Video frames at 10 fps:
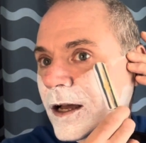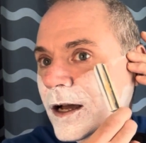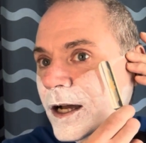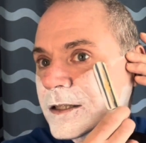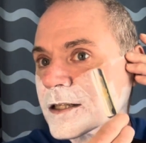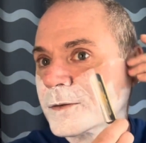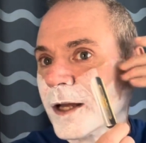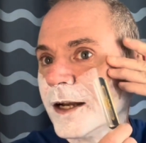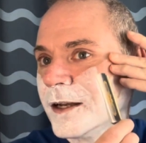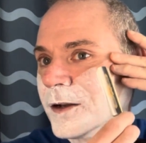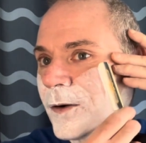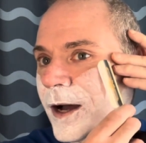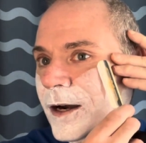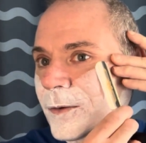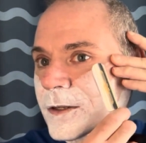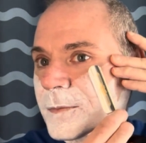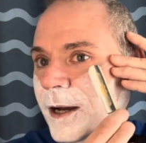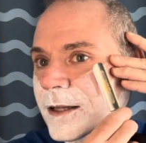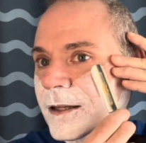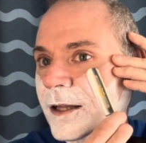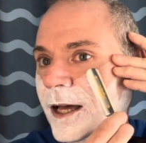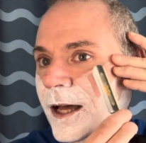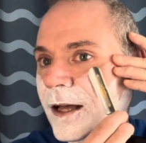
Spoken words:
I didn't know how to respond to that.